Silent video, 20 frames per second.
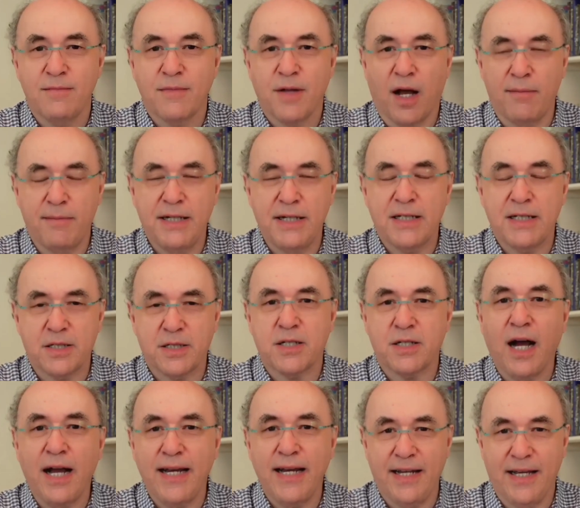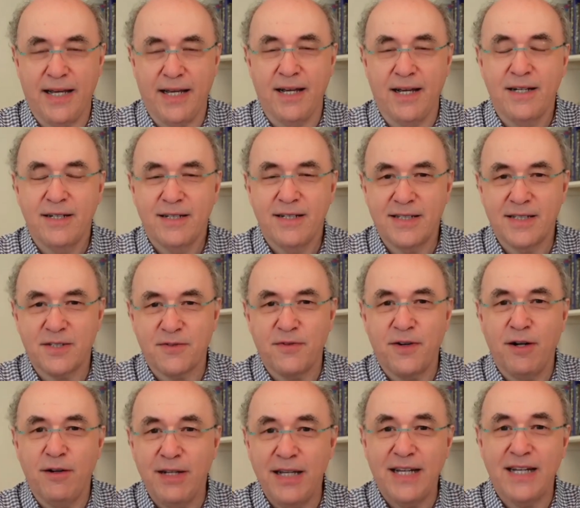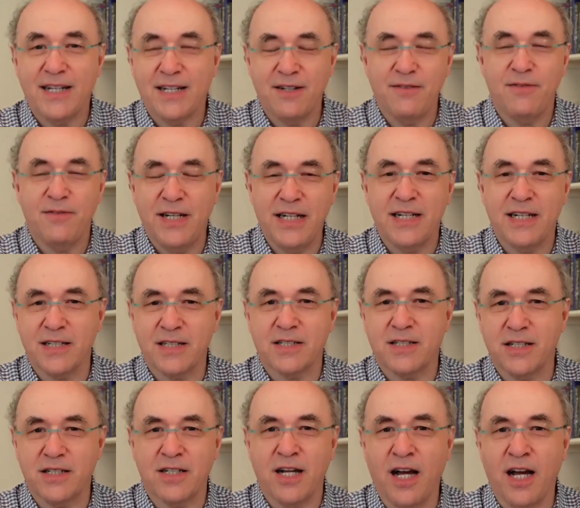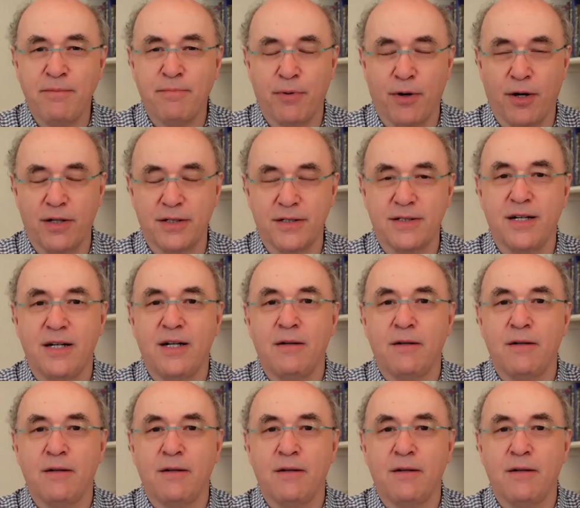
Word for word: I mean, it's tiny and it's very inconvenient to type on.